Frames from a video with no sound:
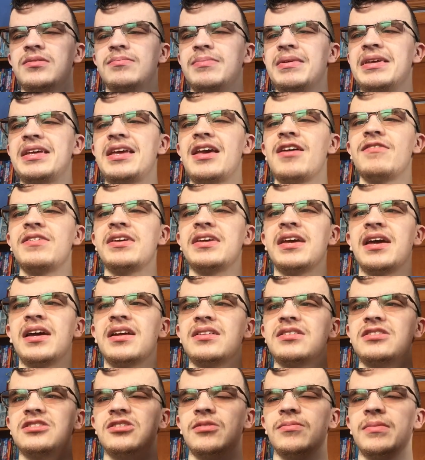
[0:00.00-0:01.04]
be giving
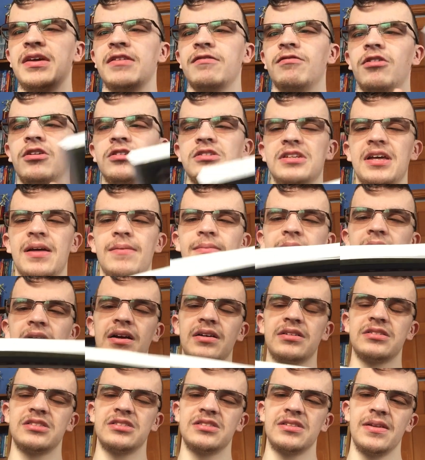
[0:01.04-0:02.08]
it to me for $10.
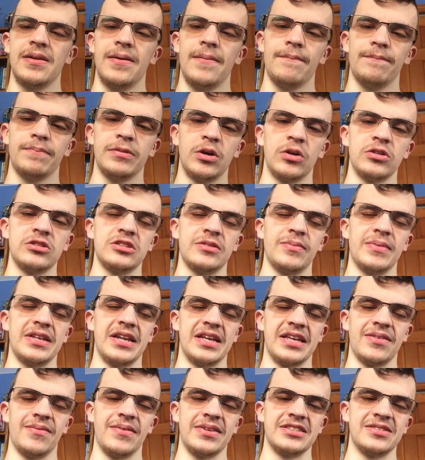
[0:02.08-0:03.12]
Or should be in
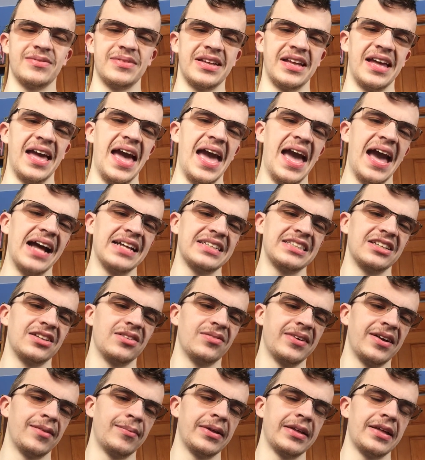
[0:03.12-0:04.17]
the community. It's
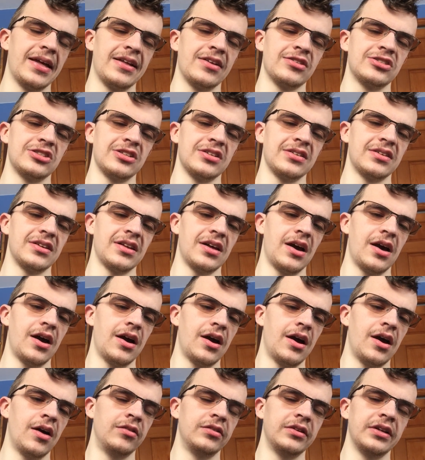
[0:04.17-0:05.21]
something weird, but you should
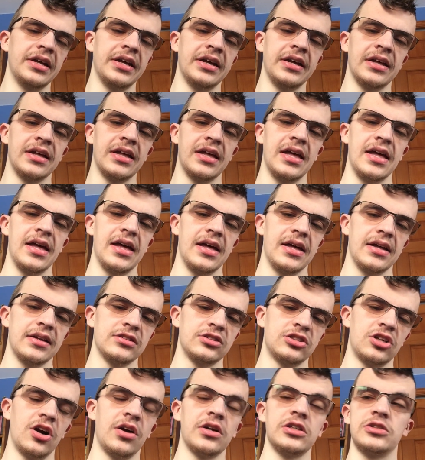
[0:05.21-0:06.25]
only
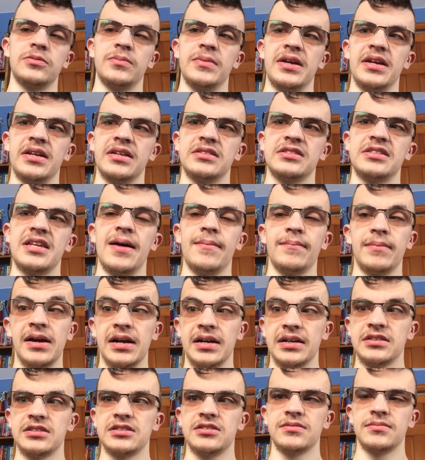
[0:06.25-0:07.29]
charge me
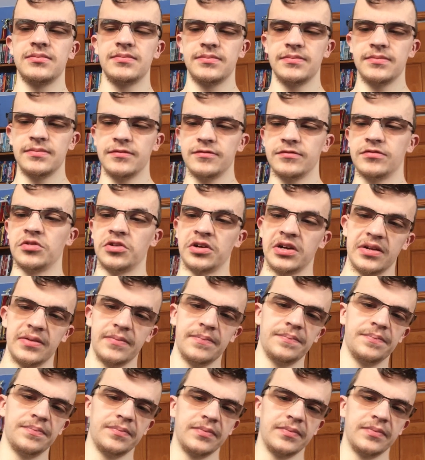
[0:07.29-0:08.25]
$10 for it.